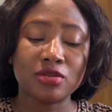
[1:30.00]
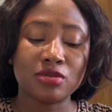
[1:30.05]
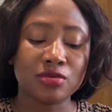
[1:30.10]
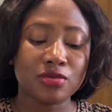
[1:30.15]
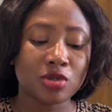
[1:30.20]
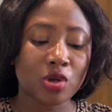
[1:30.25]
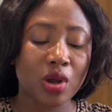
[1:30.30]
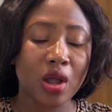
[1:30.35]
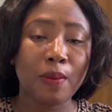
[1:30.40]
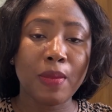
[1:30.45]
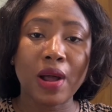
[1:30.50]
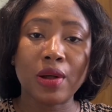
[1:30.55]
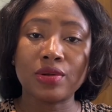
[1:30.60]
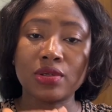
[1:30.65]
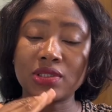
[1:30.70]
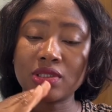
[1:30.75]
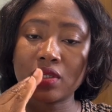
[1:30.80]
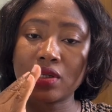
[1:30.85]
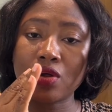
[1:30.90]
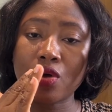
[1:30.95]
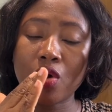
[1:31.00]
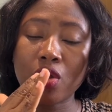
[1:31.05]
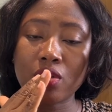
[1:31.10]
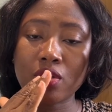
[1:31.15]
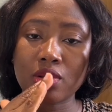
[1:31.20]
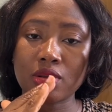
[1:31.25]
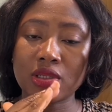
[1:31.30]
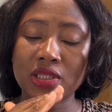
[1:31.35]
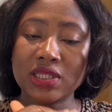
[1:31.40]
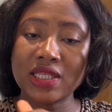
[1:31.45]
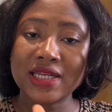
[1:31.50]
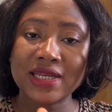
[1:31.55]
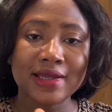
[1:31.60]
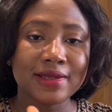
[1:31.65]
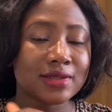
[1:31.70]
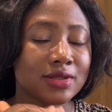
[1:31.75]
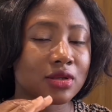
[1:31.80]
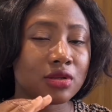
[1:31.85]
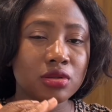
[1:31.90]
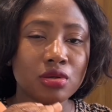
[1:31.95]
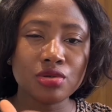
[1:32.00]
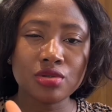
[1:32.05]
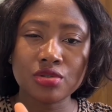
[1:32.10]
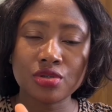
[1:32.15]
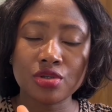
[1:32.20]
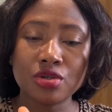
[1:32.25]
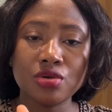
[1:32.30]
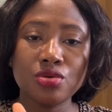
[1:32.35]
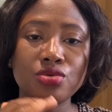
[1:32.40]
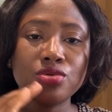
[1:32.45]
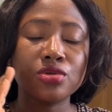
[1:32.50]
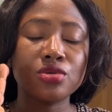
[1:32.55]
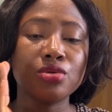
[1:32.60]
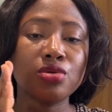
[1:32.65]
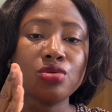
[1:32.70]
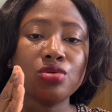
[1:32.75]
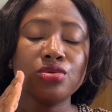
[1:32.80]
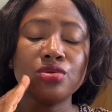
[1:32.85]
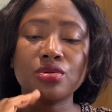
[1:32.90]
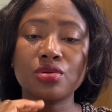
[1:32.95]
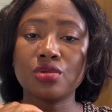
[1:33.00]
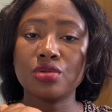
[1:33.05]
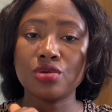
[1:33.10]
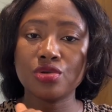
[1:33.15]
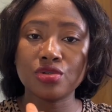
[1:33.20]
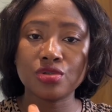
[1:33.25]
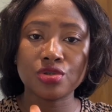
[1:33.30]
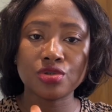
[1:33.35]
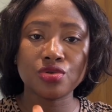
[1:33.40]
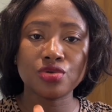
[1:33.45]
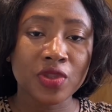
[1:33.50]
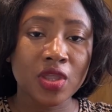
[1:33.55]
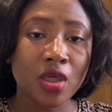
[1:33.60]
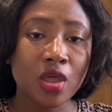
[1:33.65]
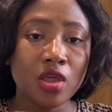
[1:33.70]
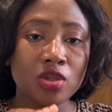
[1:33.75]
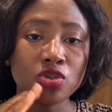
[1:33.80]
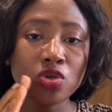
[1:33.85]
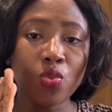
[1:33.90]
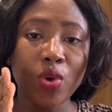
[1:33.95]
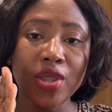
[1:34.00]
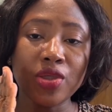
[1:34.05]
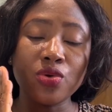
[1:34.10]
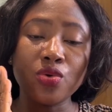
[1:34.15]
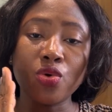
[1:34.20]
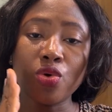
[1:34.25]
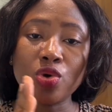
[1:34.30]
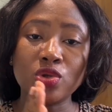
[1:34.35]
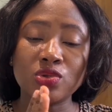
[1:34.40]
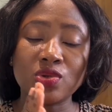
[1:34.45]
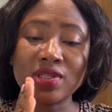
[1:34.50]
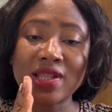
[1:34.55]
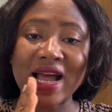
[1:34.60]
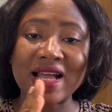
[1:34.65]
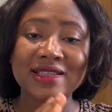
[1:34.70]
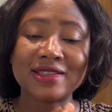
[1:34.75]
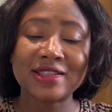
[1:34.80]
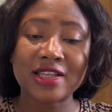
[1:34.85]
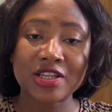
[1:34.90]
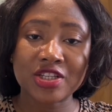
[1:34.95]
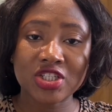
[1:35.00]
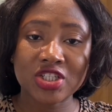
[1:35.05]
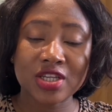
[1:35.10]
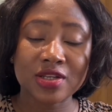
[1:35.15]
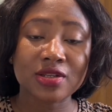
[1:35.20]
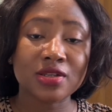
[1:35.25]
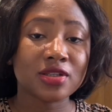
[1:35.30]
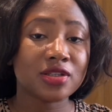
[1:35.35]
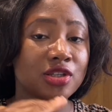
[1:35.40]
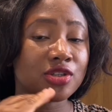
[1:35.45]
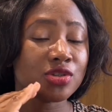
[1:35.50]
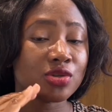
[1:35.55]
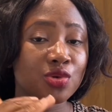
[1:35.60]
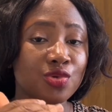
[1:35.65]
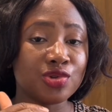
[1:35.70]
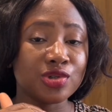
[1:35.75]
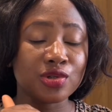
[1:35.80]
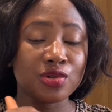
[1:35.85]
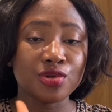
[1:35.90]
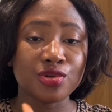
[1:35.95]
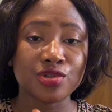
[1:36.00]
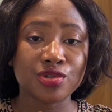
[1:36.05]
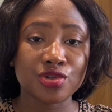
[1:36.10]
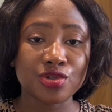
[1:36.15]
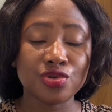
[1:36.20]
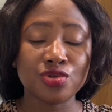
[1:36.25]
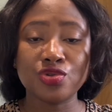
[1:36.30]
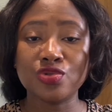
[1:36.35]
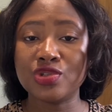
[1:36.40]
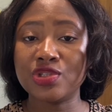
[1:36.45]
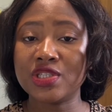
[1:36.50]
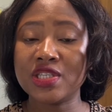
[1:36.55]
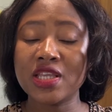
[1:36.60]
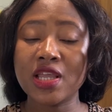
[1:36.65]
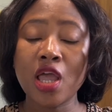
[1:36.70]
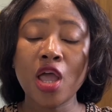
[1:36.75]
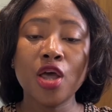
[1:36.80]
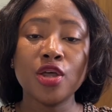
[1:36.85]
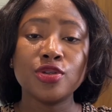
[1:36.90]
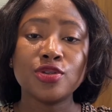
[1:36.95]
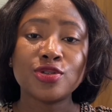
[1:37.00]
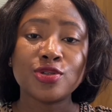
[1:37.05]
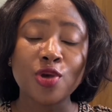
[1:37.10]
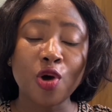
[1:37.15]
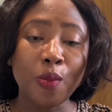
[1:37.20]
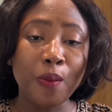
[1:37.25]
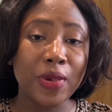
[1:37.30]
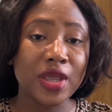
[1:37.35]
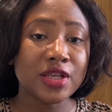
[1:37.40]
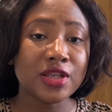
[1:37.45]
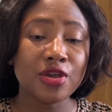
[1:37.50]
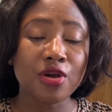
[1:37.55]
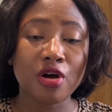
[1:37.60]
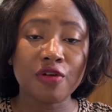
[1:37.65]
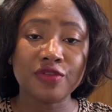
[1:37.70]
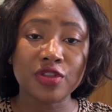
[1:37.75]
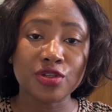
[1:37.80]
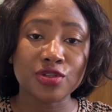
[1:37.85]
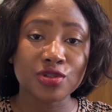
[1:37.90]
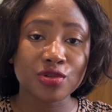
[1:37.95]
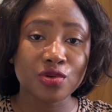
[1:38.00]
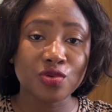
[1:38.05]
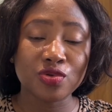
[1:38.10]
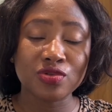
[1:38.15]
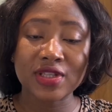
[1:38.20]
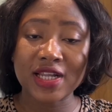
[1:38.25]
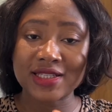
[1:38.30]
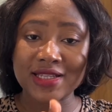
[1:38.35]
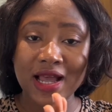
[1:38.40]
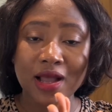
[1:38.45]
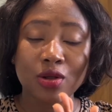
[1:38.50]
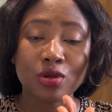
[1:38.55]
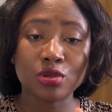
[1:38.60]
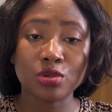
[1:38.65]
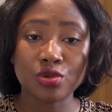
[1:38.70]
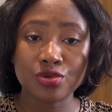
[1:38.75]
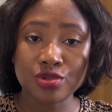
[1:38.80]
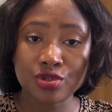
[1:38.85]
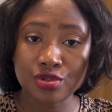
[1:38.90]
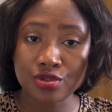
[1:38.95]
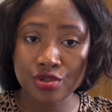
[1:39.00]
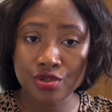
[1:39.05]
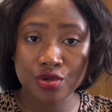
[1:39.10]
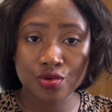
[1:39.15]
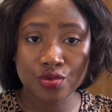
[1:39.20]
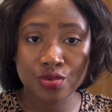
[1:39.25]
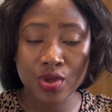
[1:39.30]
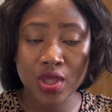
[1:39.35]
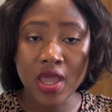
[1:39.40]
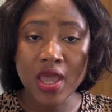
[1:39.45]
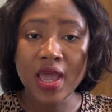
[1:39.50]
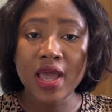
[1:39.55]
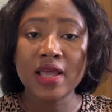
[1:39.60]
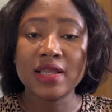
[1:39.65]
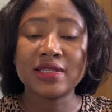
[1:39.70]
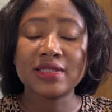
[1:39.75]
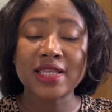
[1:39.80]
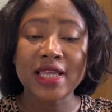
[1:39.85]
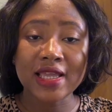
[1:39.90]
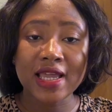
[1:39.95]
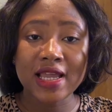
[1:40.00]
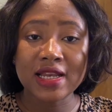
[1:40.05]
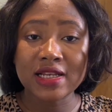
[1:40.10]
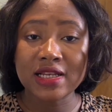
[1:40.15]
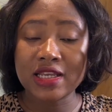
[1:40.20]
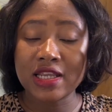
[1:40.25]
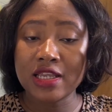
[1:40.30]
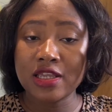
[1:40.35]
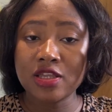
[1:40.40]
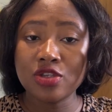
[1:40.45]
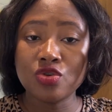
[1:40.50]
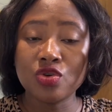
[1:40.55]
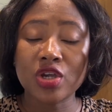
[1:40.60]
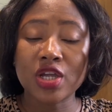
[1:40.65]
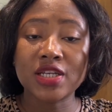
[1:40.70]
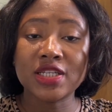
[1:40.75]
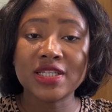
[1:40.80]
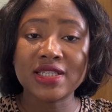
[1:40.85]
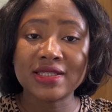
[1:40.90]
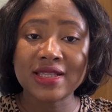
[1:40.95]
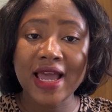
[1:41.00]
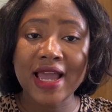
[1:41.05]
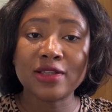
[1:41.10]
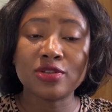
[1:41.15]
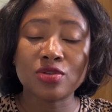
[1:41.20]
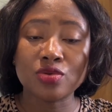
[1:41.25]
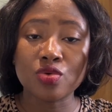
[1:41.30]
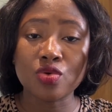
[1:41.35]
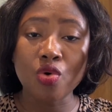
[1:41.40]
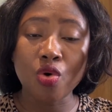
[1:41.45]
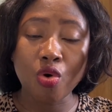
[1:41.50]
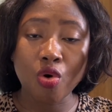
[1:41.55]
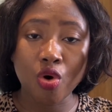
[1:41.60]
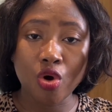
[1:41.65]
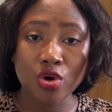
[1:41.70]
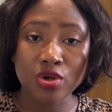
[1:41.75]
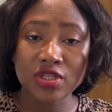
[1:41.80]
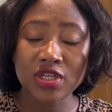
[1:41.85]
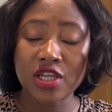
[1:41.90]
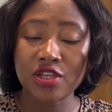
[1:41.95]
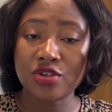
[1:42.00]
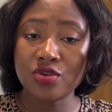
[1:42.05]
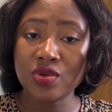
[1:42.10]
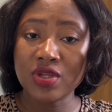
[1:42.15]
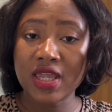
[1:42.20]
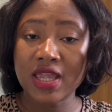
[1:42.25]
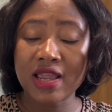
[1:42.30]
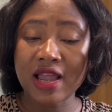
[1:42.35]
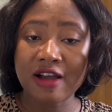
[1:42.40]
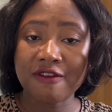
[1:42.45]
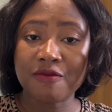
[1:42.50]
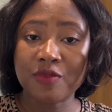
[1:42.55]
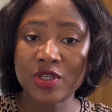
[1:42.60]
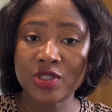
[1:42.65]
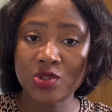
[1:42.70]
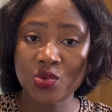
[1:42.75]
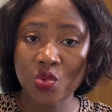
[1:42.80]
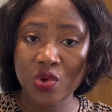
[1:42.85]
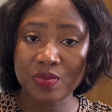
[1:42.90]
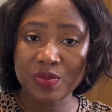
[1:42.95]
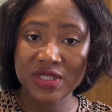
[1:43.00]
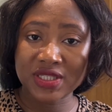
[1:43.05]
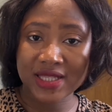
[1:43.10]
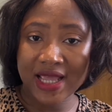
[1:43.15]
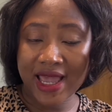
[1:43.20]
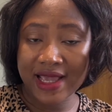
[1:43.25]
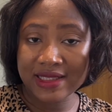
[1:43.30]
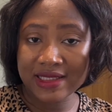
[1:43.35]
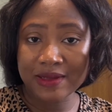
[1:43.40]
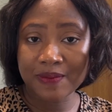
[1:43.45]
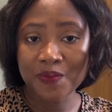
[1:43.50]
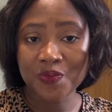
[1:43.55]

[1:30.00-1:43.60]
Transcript: talk about clinics close to you, schools close to you. So when you go to that section, the schools close to you, you see so many of the schools that are close to you. Secondly, you can decide to go on the UK government website